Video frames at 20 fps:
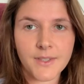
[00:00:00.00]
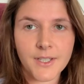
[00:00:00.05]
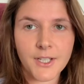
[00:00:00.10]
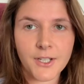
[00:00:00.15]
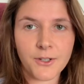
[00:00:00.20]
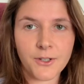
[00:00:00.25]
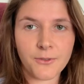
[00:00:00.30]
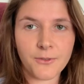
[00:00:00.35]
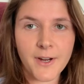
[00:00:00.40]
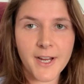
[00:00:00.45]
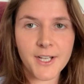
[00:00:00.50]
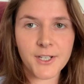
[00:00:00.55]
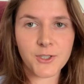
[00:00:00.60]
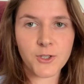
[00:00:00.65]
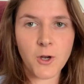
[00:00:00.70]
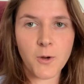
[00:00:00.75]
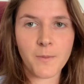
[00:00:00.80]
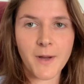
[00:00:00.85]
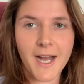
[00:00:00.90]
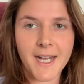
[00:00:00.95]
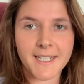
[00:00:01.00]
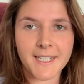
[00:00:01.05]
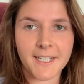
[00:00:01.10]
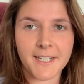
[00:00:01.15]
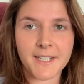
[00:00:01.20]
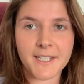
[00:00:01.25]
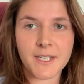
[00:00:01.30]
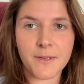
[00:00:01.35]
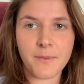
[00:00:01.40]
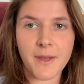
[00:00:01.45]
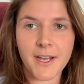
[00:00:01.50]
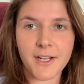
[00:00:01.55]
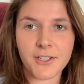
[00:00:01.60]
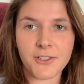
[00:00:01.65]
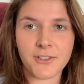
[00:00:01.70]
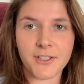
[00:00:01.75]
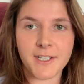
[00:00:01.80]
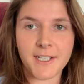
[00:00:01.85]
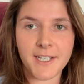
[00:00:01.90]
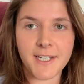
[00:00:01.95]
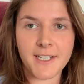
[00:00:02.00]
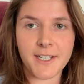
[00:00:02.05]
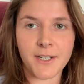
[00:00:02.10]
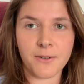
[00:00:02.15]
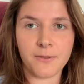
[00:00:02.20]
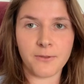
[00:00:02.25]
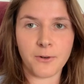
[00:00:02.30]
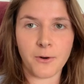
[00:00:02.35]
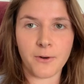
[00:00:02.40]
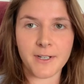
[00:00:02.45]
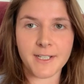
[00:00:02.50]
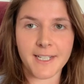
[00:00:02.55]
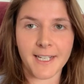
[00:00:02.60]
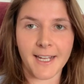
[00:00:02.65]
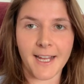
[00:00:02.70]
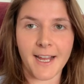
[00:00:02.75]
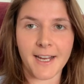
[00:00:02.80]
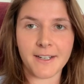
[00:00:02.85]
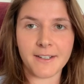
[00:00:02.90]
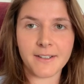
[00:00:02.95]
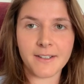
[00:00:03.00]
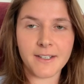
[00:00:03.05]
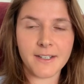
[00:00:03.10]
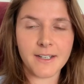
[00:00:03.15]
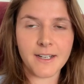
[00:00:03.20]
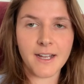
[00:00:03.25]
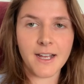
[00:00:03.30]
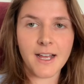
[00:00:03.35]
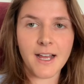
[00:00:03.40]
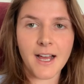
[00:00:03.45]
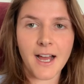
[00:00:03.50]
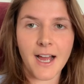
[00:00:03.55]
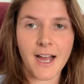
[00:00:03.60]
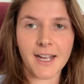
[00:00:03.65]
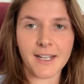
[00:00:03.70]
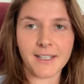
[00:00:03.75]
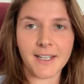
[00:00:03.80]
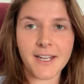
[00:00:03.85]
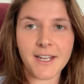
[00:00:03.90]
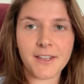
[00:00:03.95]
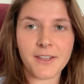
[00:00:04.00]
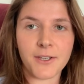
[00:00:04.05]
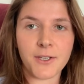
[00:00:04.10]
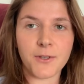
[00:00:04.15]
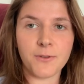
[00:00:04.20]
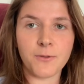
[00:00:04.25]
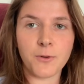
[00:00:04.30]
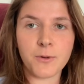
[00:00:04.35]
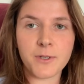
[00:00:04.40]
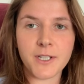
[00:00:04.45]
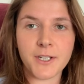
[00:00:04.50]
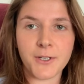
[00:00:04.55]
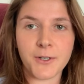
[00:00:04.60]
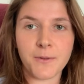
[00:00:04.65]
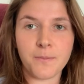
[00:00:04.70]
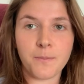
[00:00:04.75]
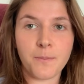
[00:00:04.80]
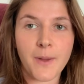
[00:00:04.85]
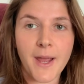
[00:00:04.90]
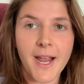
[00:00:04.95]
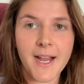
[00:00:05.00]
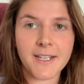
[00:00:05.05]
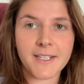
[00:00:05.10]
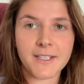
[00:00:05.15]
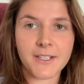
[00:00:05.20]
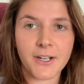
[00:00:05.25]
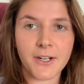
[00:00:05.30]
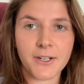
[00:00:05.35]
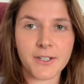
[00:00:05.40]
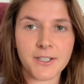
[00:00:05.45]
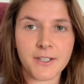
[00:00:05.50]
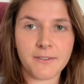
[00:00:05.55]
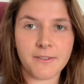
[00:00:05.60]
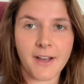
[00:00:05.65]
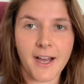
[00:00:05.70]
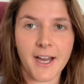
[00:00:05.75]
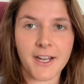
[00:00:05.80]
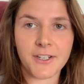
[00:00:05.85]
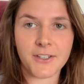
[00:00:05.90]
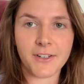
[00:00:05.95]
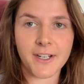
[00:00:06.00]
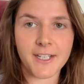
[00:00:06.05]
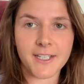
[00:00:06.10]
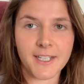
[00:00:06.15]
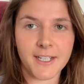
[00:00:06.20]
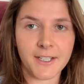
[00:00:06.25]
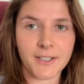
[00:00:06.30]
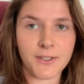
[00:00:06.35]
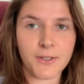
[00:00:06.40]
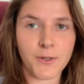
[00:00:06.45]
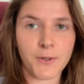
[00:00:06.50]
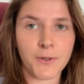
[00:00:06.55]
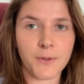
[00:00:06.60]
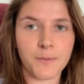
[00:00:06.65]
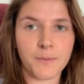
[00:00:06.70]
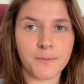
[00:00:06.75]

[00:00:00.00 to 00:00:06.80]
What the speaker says: Great job adding in some extra detail for us again. I like that you wrote in your best cursive handwriting too.